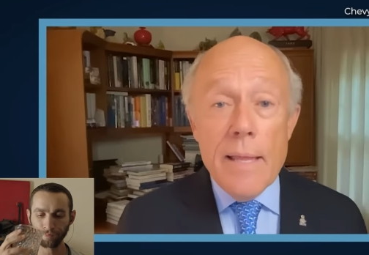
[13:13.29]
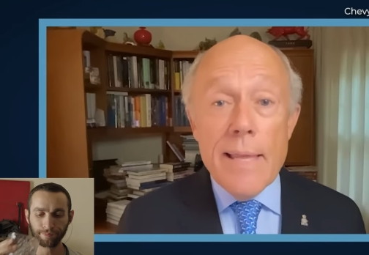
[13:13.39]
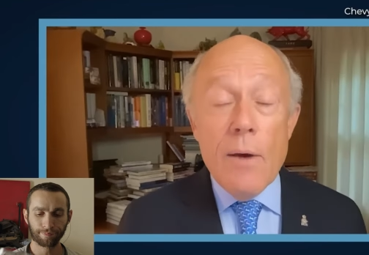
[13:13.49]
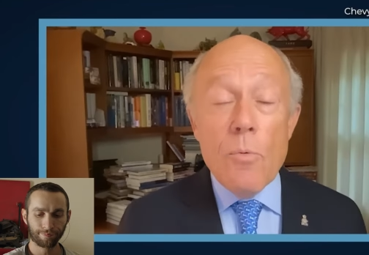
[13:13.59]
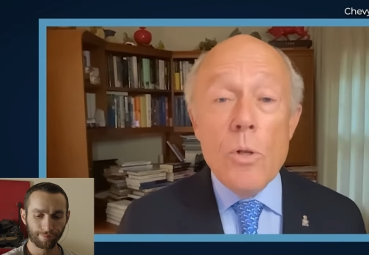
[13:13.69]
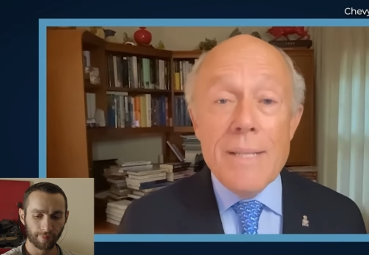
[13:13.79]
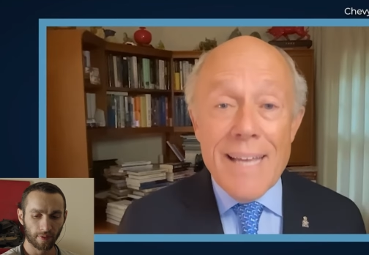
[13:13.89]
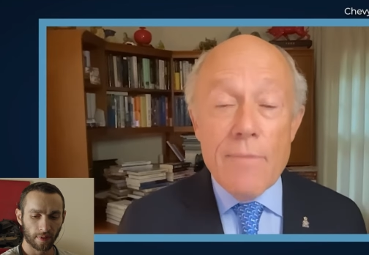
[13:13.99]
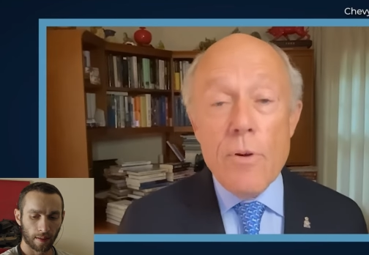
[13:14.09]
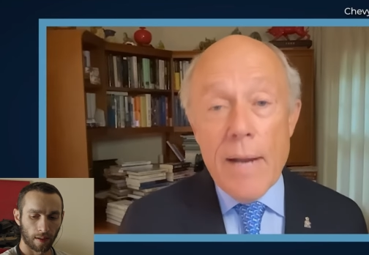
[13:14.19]
Speaker 1: That will
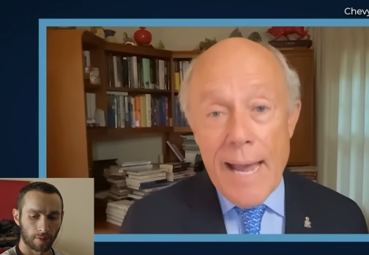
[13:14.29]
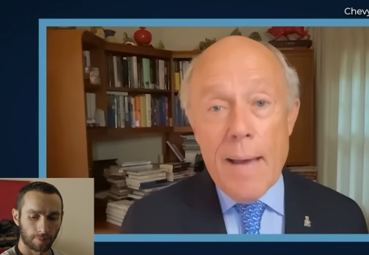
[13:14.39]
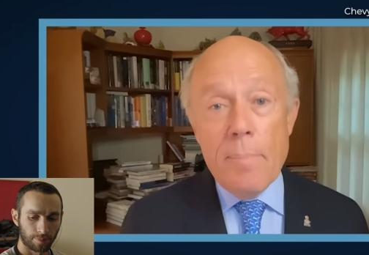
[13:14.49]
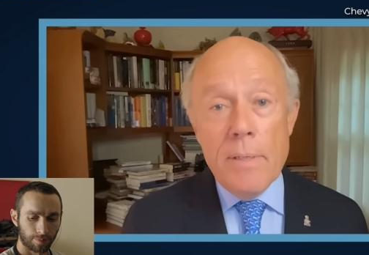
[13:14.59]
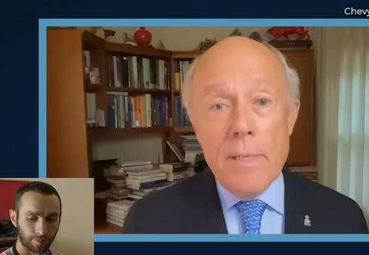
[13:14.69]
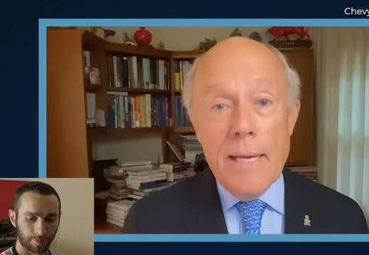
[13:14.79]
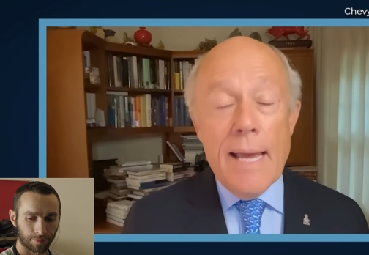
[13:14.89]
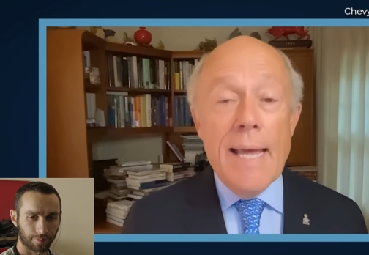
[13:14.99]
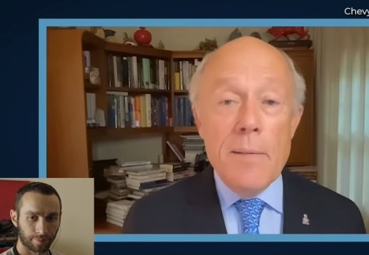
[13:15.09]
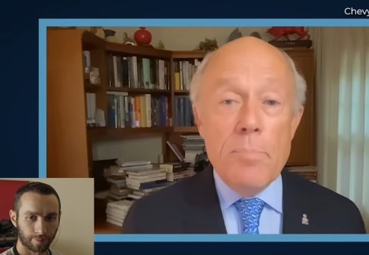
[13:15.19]
never happen in
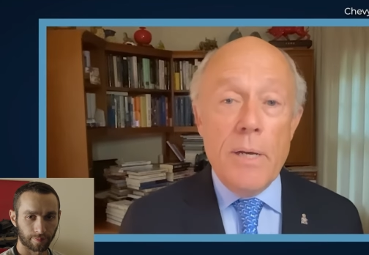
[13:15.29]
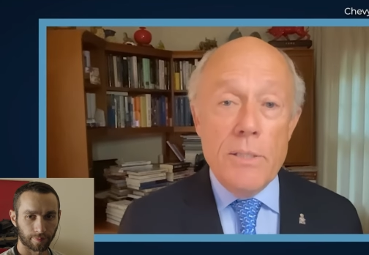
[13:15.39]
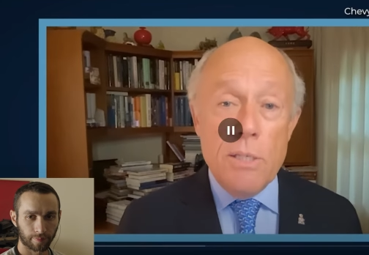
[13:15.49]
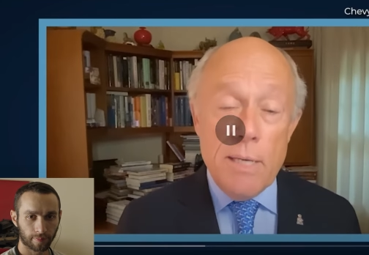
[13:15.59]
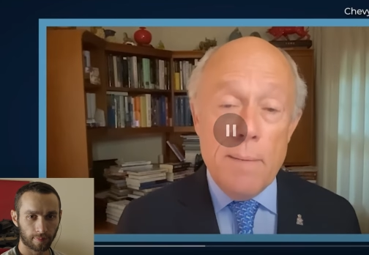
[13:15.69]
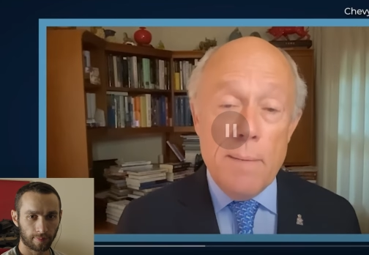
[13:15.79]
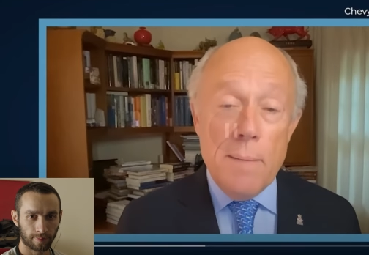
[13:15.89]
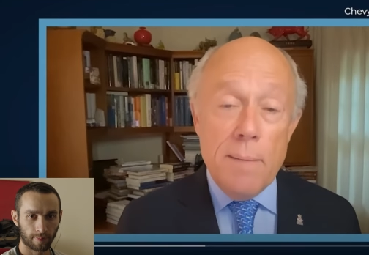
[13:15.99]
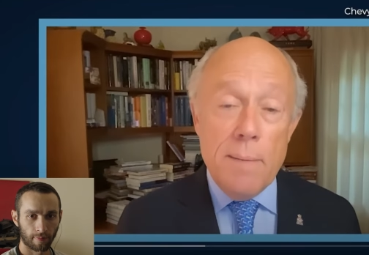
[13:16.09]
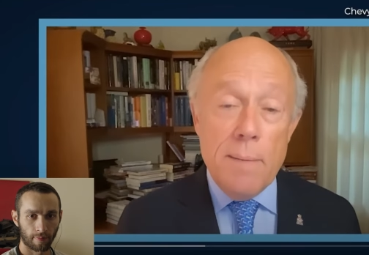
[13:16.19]
any place except.
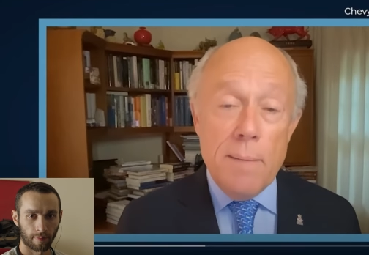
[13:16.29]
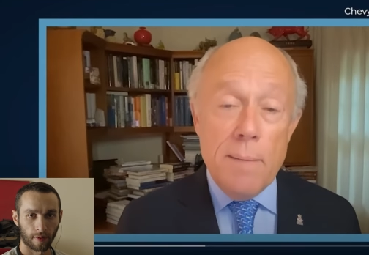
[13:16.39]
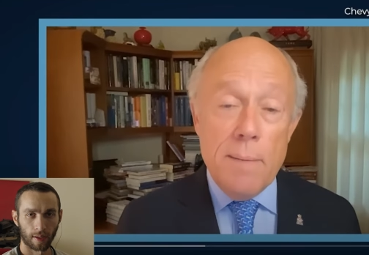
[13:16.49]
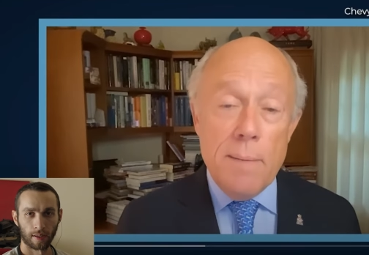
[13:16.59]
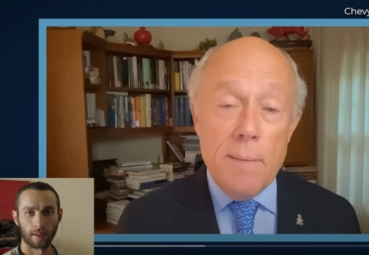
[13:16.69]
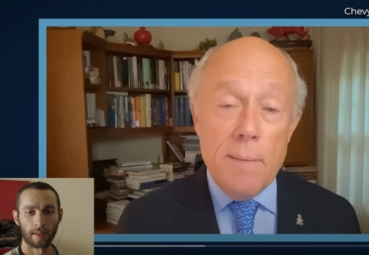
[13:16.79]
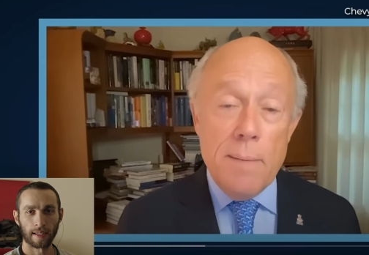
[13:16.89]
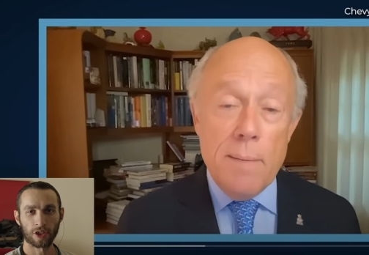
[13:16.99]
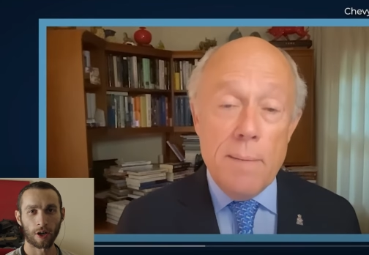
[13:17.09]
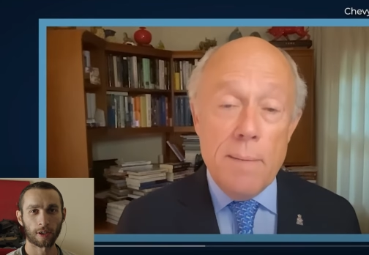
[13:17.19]

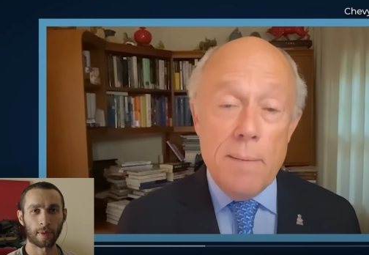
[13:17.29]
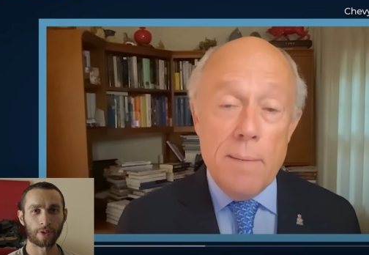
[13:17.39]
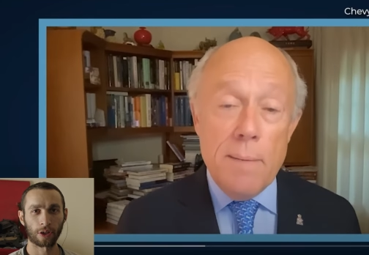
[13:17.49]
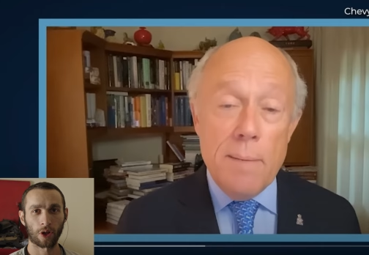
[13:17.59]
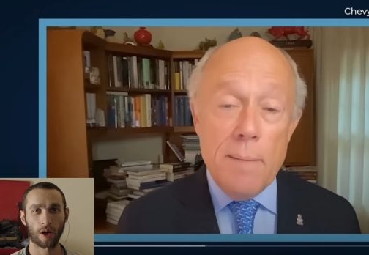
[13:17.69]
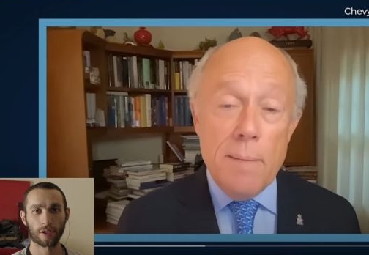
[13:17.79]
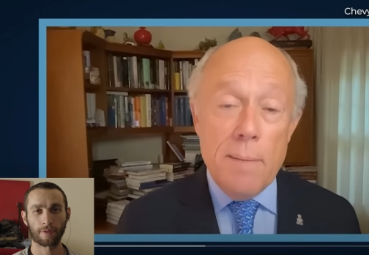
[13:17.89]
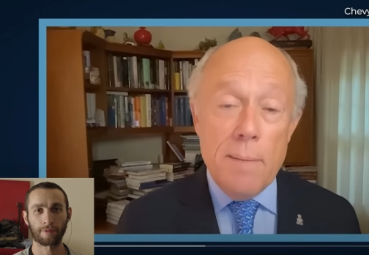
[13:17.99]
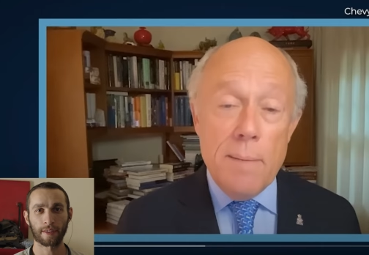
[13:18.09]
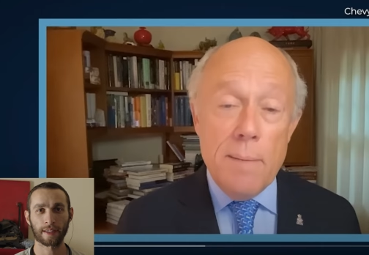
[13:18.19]
Speaker 2: He's talking about the
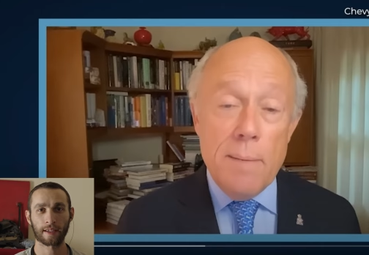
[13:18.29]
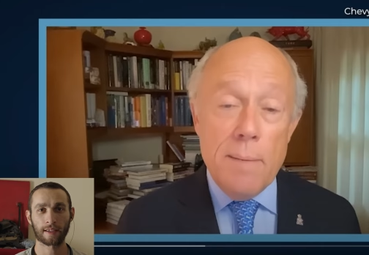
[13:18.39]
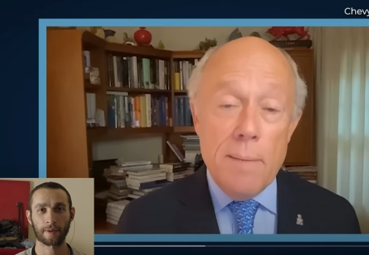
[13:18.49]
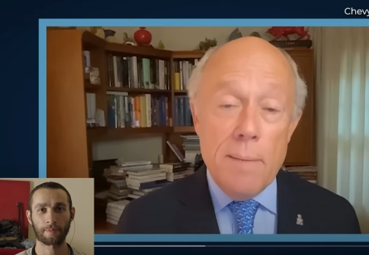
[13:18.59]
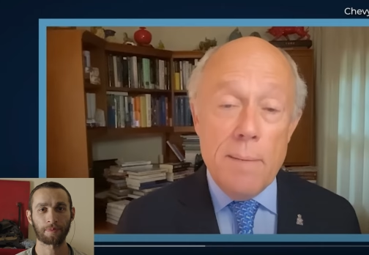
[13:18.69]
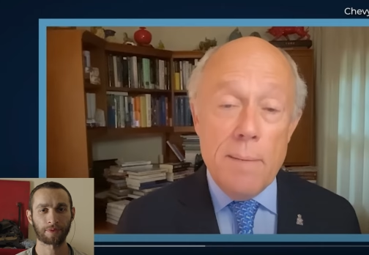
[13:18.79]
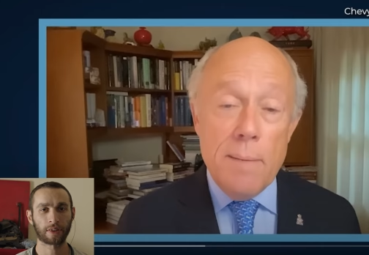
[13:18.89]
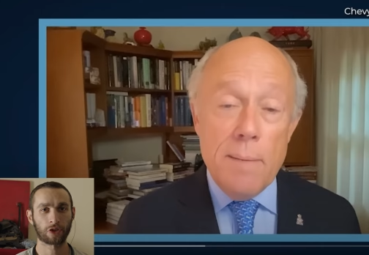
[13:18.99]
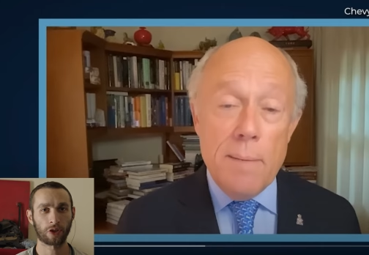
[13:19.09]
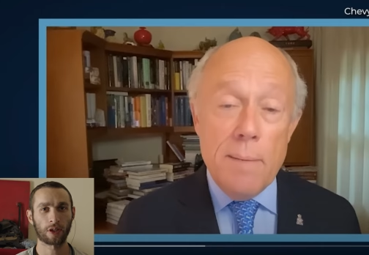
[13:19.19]
laws of physics.
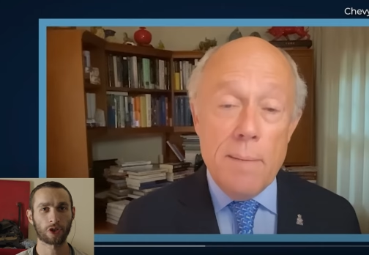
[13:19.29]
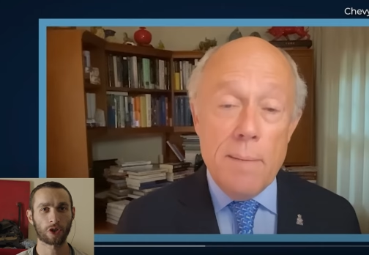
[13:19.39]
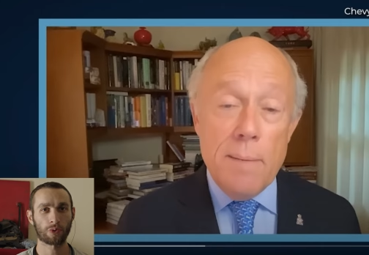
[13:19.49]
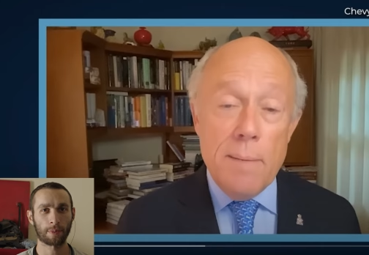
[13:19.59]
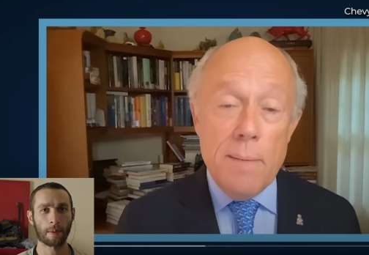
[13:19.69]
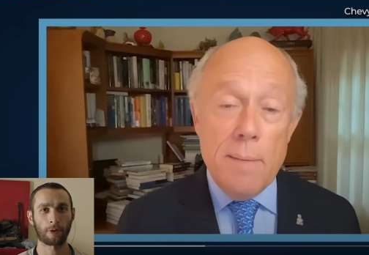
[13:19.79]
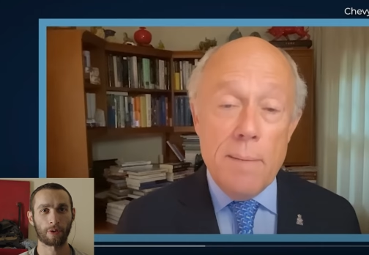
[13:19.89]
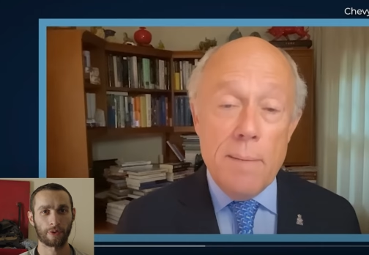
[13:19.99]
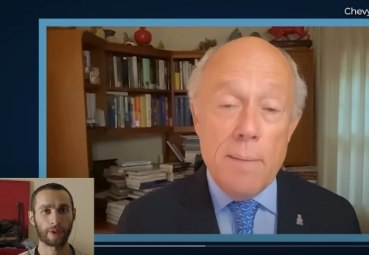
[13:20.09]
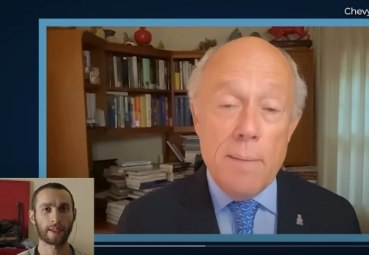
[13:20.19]
Let's just
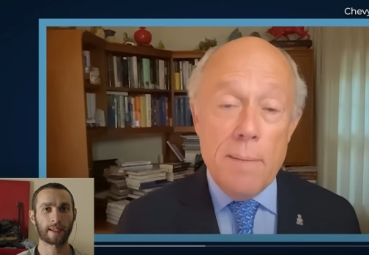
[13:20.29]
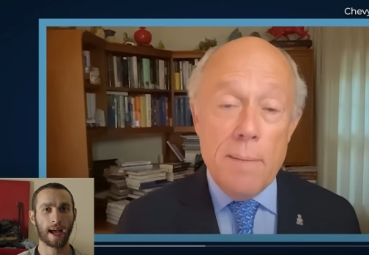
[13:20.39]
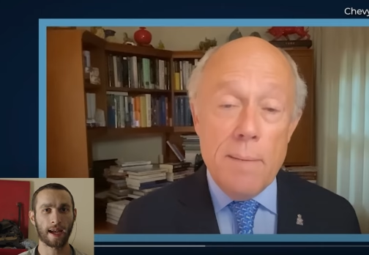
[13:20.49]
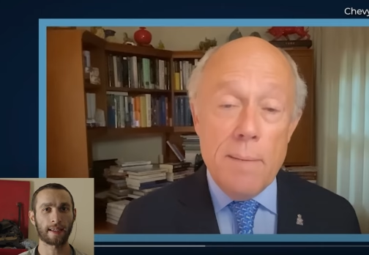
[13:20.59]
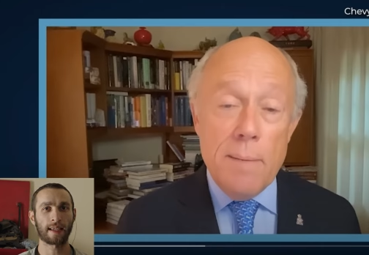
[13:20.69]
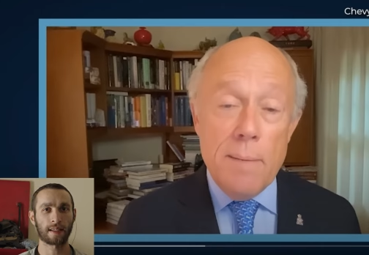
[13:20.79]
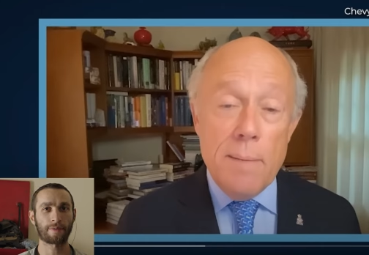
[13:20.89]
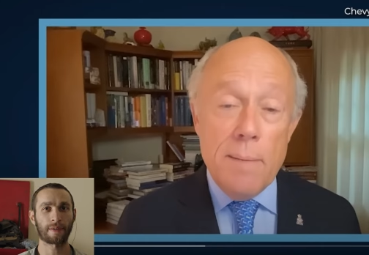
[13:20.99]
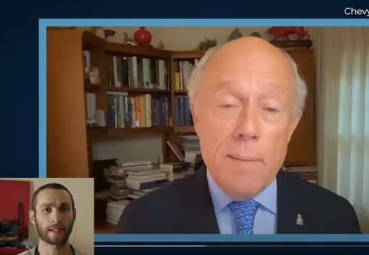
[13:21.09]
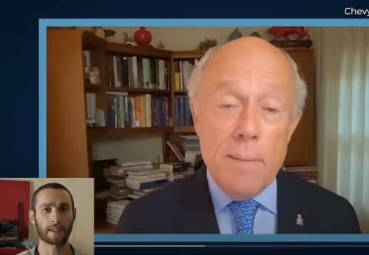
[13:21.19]
remember this guy is
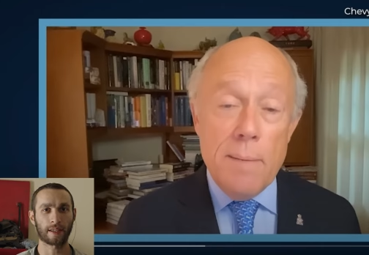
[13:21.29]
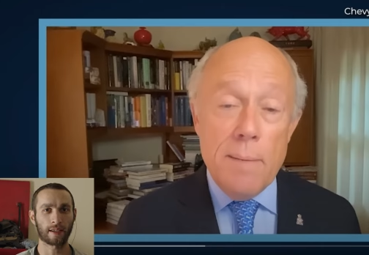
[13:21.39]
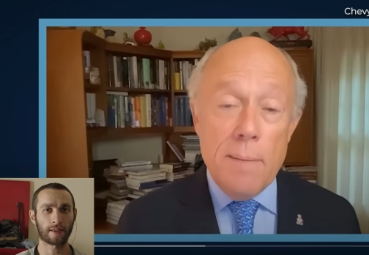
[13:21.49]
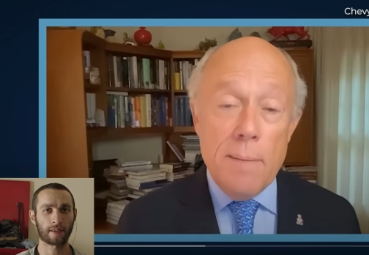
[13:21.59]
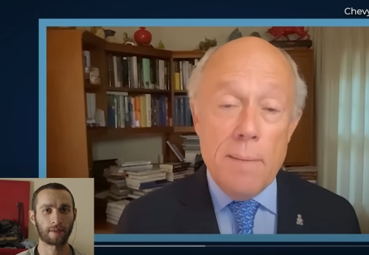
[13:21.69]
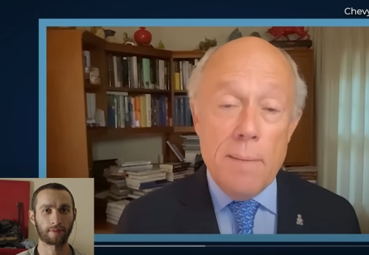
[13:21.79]
a physicist.